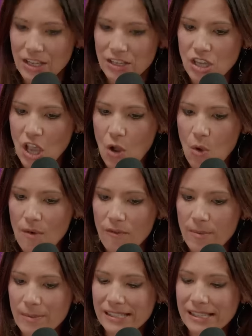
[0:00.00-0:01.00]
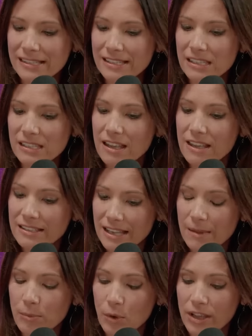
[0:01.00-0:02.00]
So, from a census
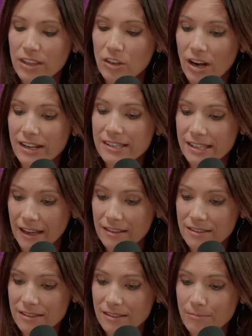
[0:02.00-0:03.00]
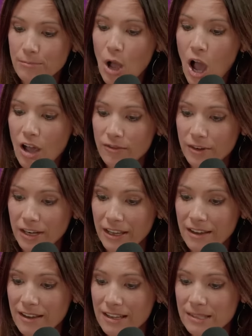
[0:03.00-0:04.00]
standpoint in the United States,
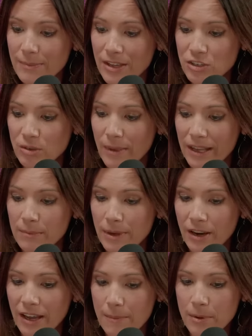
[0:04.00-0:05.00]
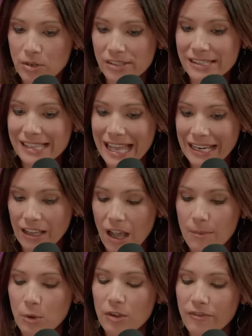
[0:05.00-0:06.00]
poverty is measured by comparing a person's
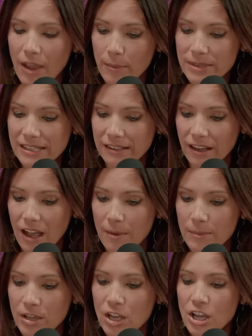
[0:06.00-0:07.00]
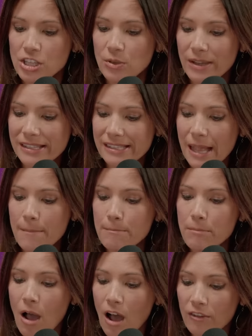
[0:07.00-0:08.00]
income or a family's income to a
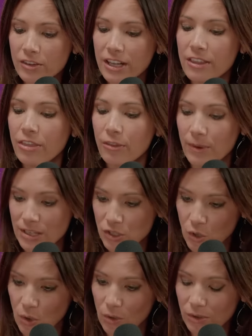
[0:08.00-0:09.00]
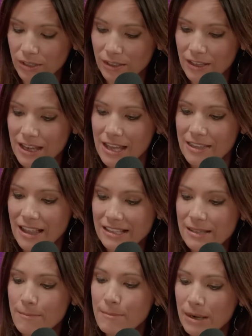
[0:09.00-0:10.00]
set poverty threshold.
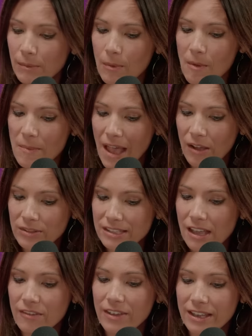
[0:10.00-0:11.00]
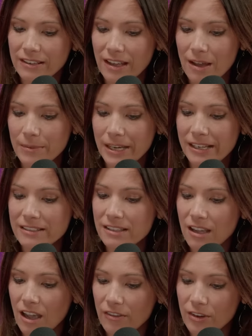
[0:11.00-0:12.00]
That's a minimum amount of income needed to
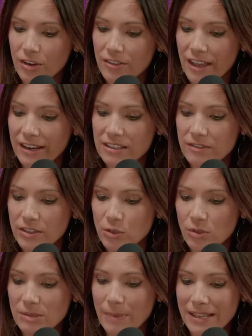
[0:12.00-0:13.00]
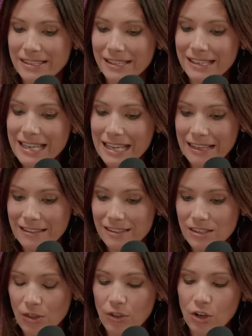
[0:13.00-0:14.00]
cover that individual's basic needs.
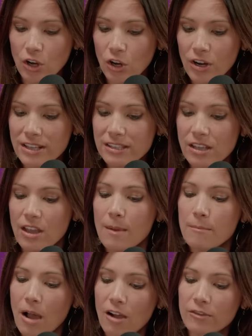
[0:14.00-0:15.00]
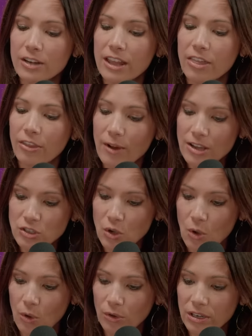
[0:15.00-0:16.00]
So, the current poverty
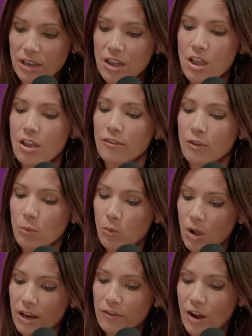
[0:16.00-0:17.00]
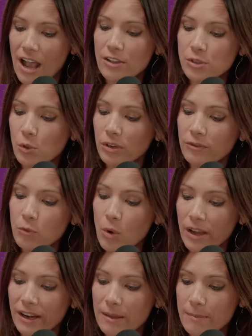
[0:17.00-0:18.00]
threshold for one for a household of
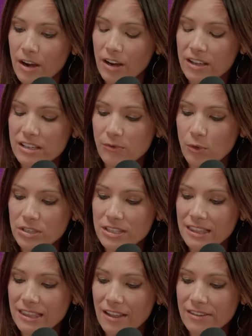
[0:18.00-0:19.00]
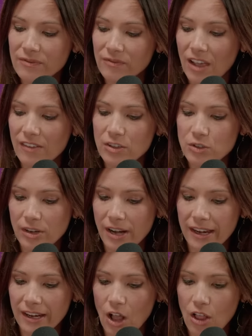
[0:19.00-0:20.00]
one in America is fourteen thousand five hundred and
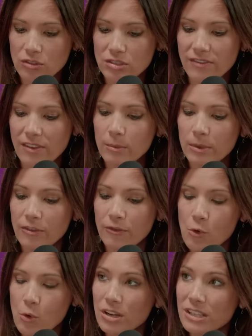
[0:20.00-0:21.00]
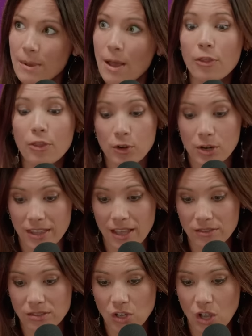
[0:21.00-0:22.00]
eighty dollars. A family of four, it's about thirty
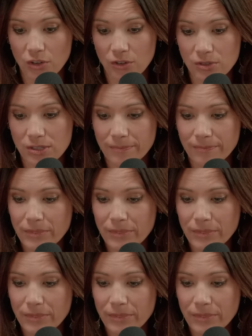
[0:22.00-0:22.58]
thousand dollars.